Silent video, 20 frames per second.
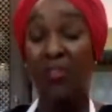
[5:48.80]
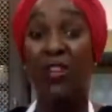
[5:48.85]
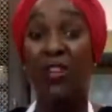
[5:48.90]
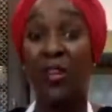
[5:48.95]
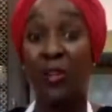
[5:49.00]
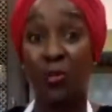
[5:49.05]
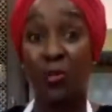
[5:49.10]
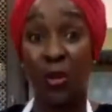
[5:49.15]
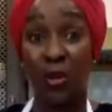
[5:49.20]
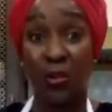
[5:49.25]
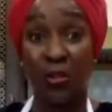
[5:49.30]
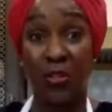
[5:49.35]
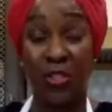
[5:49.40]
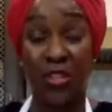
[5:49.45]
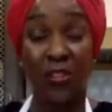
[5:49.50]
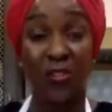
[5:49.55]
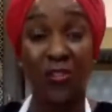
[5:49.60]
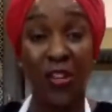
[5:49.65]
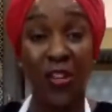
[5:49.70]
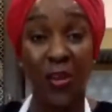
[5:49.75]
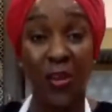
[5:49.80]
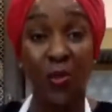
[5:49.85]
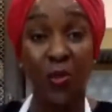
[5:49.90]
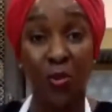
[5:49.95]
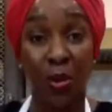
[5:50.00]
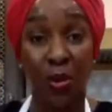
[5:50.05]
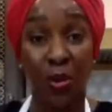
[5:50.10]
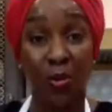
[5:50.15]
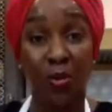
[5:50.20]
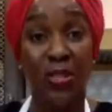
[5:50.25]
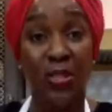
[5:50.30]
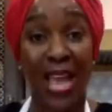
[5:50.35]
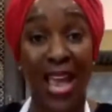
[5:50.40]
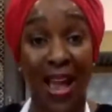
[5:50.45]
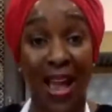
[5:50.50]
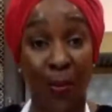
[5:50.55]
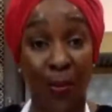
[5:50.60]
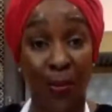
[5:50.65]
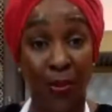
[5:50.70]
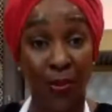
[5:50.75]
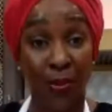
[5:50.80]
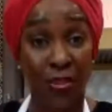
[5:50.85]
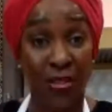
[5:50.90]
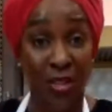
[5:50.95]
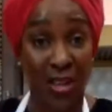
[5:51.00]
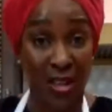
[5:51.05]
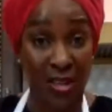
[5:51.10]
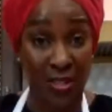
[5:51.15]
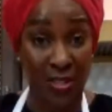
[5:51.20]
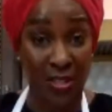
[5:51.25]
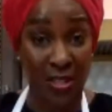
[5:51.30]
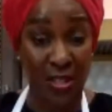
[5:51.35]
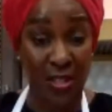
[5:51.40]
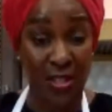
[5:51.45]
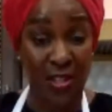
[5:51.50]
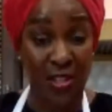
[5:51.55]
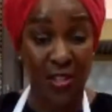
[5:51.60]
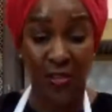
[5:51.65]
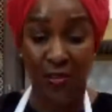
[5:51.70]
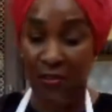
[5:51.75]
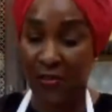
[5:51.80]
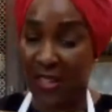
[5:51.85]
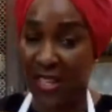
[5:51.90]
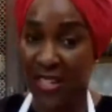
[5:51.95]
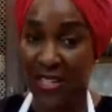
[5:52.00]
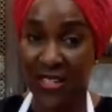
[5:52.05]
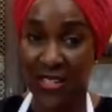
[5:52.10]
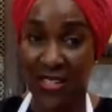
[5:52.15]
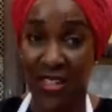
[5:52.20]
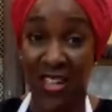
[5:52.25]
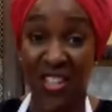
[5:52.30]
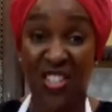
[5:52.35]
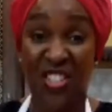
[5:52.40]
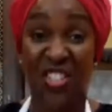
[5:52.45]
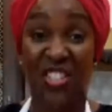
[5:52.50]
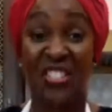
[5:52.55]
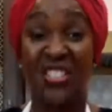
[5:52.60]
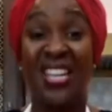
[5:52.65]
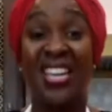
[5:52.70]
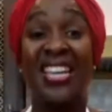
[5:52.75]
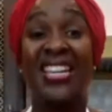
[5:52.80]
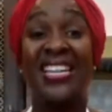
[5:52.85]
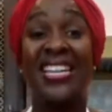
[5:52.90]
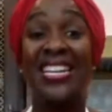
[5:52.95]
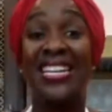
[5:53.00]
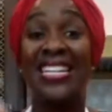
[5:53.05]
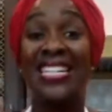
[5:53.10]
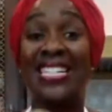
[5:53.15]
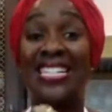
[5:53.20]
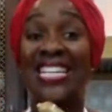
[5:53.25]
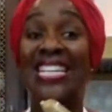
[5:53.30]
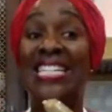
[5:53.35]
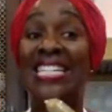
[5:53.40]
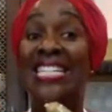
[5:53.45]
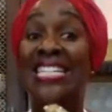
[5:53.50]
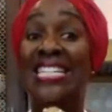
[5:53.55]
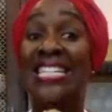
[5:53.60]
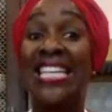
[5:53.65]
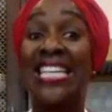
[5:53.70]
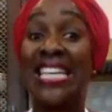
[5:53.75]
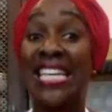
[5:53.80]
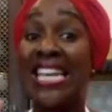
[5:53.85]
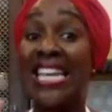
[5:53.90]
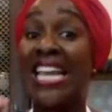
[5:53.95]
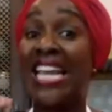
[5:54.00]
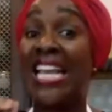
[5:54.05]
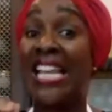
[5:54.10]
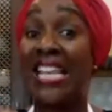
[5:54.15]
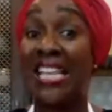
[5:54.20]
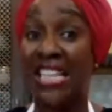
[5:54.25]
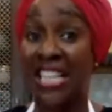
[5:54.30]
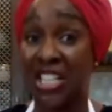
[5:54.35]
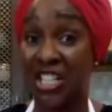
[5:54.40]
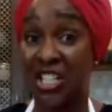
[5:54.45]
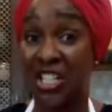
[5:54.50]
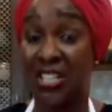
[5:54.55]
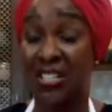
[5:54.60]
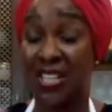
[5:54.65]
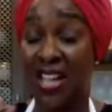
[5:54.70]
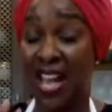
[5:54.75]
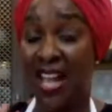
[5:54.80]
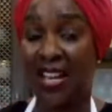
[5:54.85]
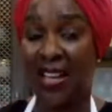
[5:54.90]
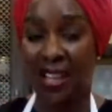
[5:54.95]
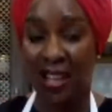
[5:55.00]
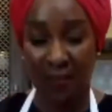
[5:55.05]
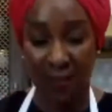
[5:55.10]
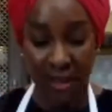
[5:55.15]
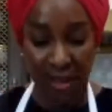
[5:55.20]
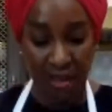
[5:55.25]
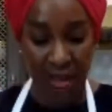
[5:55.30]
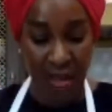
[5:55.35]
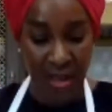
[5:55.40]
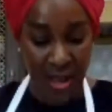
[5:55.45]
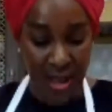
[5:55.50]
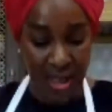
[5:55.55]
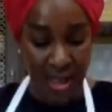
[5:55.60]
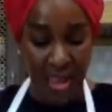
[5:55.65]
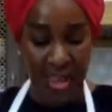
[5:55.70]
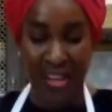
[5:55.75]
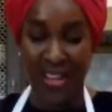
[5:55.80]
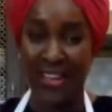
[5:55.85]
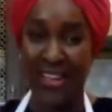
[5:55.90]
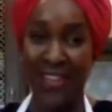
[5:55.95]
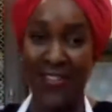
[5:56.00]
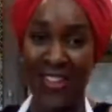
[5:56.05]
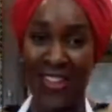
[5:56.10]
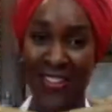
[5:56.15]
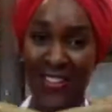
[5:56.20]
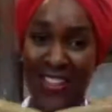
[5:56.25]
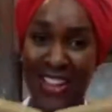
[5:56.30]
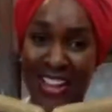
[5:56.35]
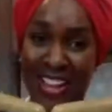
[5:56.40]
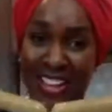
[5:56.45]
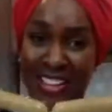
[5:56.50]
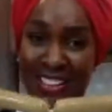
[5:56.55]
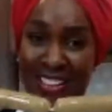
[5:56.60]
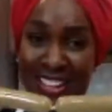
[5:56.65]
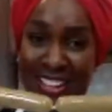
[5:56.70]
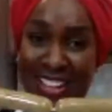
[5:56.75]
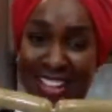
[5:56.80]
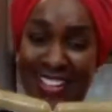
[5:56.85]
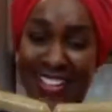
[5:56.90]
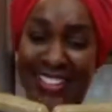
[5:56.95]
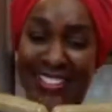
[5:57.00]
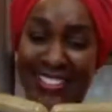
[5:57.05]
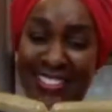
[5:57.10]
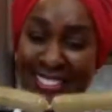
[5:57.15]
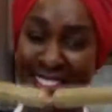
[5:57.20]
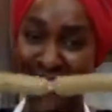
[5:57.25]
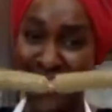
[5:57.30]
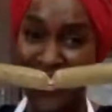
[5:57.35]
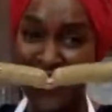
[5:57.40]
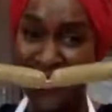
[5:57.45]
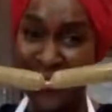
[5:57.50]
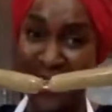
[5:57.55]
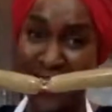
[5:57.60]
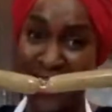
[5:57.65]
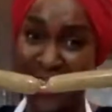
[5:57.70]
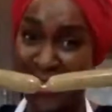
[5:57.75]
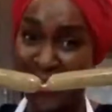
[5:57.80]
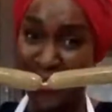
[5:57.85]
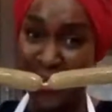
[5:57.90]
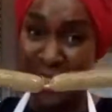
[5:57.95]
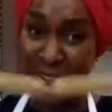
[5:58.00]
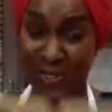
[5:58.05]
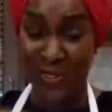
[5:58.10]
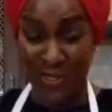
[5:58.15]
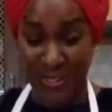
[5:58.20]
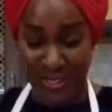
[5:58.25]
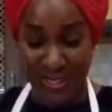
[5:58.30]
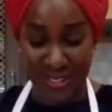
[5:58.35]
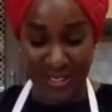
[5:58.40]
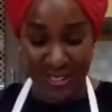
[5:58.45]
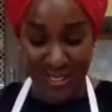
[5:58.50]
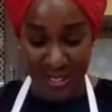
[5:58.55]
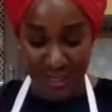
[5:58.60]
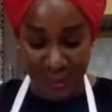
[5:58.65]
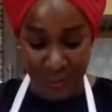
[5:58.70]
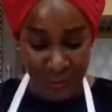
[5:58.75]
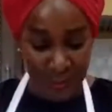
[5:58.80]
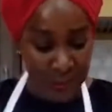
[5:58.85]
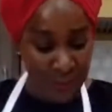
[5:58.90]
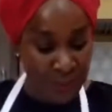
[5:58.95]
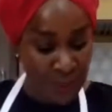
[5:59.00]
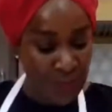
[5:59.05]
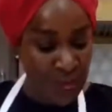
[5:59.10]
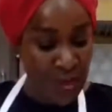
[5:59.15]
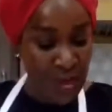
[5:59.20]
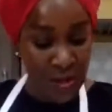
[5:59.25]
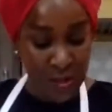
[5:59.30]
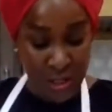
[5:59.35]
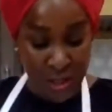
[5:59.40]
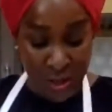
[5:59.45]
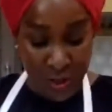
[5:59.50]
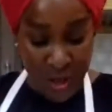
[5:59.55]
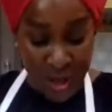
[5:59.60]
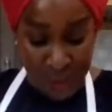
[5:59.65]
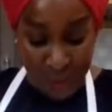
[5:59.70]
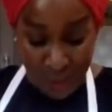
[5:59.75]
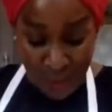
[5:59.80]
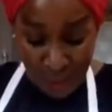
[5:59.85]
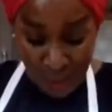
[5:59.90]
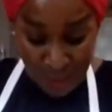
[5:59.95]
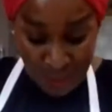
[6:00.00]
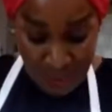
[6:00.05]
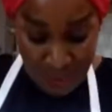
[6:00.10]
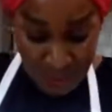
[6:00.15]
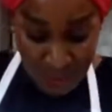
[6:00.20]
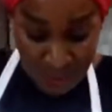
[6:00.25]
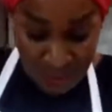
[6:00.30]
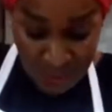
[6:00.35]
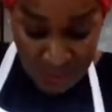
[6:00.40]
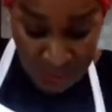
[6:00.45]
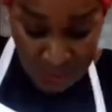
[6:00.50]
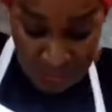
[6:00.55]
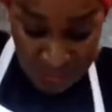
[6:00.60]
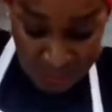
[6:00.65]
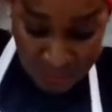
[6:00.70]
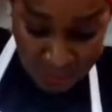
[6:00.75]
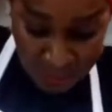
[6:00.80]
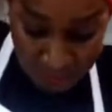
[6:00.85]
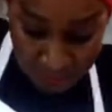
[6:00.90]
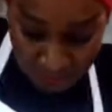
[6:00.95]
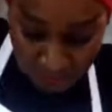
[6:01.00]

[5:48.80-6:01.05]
Field roast apple sausage, vegan sausage. It is delicious. I love it. And I love how they kind of like, they do it like a real sausage. So I'm going to be using this.